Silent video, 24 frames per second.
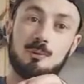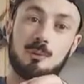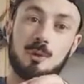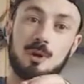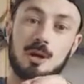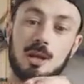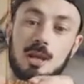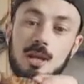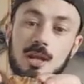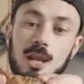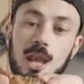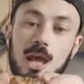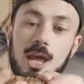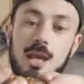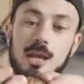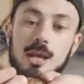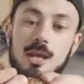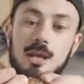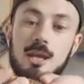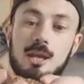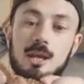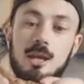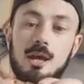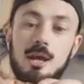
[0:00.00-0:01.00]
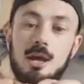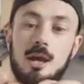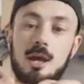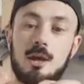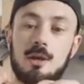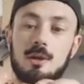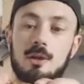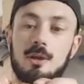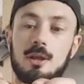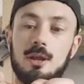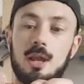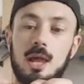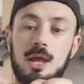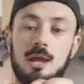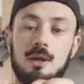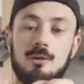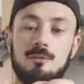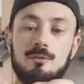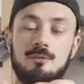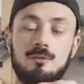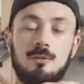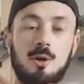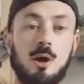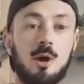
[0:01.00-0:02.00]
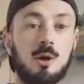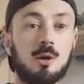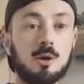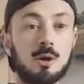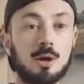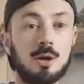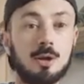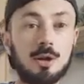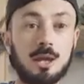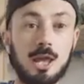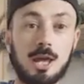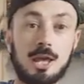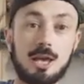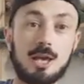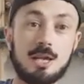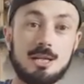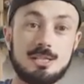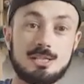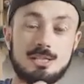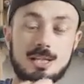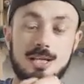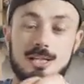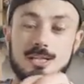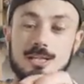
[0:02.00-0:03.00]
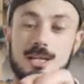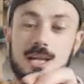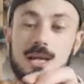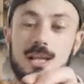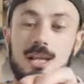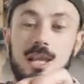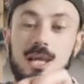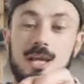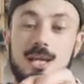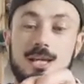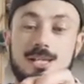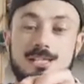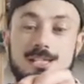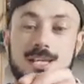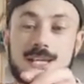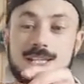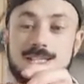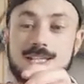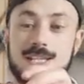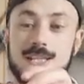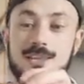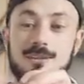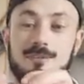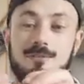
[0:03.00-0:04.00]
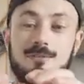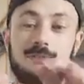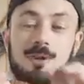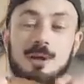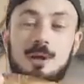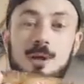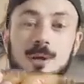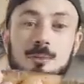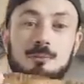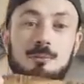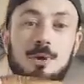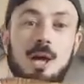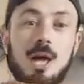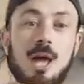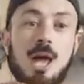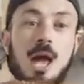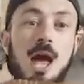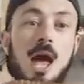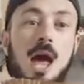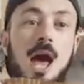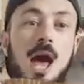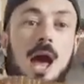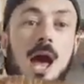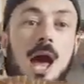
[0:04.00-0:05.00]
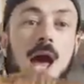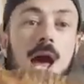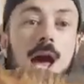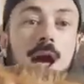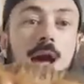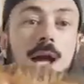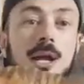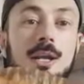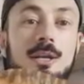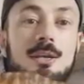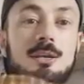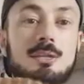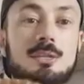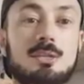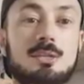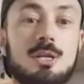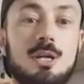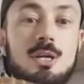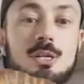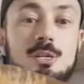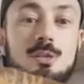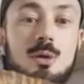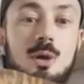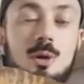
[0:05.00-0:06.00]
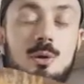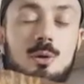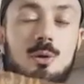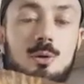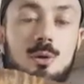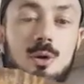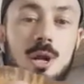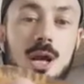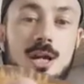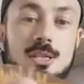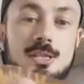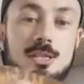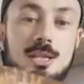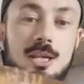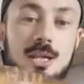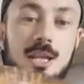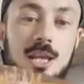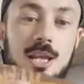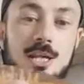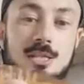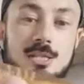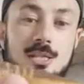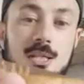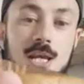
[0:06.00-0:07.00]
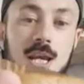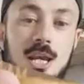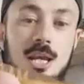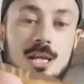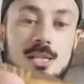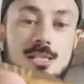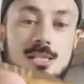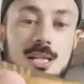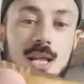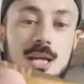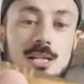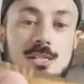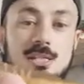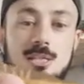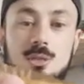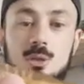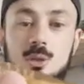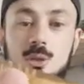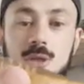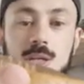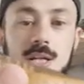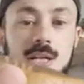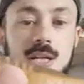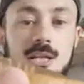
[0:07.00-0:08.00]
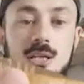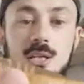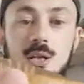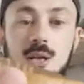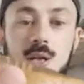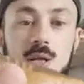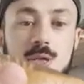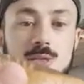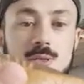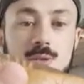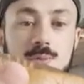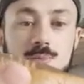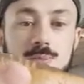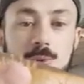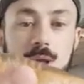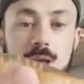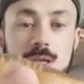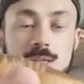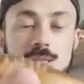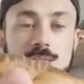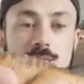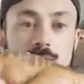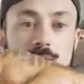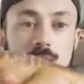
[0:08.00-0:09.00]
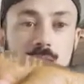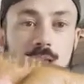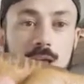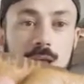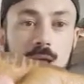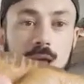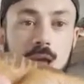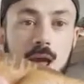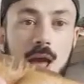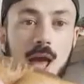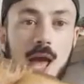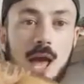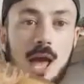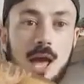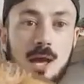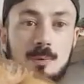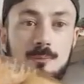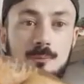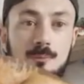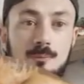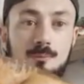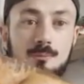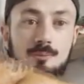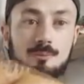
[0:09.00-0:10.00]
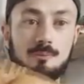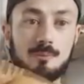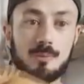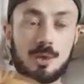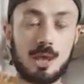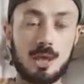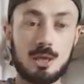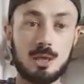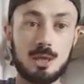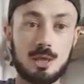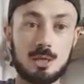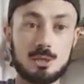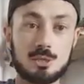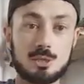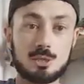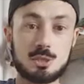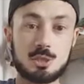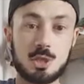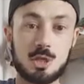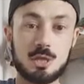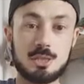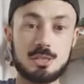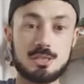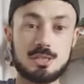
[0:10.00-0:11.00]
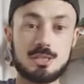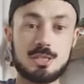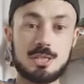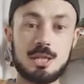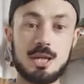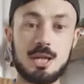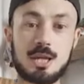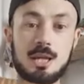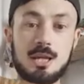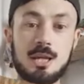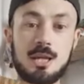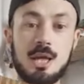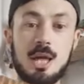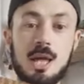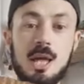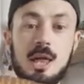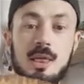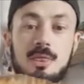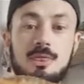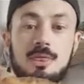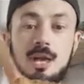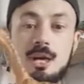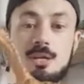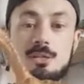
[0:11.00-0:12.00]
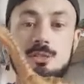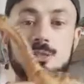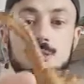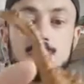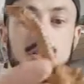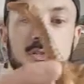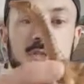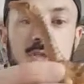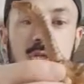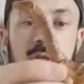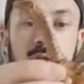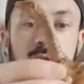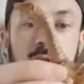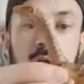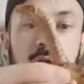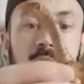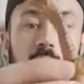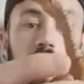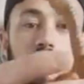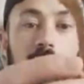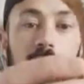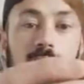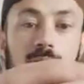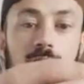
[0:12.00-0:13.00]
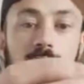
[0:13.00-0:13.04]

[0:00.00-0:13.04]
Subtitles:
running like a flock, like he says in the film. And so he's got good articulation in its legs. It doesn't need loads of bends in it and loads of joints in it. That's just enough.